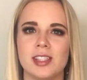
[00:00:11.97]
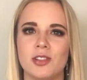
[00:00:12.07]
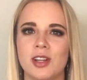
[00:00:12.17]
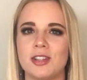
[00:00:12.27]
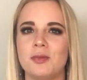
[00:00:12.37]
I
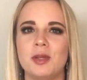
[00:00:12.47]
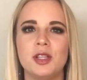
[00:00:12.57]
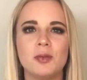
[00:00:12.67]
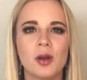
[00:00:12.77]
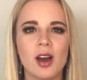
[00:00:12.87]
tried to do
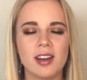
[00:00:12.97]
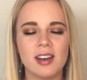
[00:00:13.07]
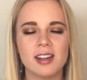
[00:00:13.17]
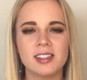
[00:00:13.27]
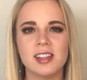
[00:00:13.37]
beauty
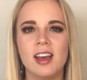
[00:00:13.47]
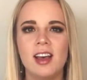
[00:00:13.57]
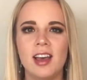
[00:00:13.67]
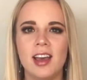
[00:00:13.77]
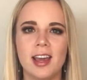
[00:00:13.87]
products,
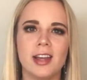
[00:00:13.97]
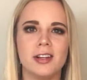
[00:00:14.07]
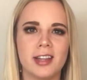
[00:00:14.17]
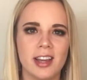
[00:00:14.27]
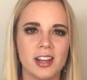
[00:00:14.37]
hair
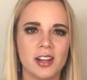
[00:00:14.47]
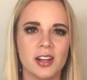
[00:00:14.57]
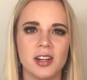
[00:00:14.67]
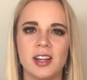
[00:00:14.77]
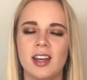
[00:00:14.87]

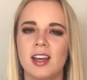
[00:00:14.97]
care,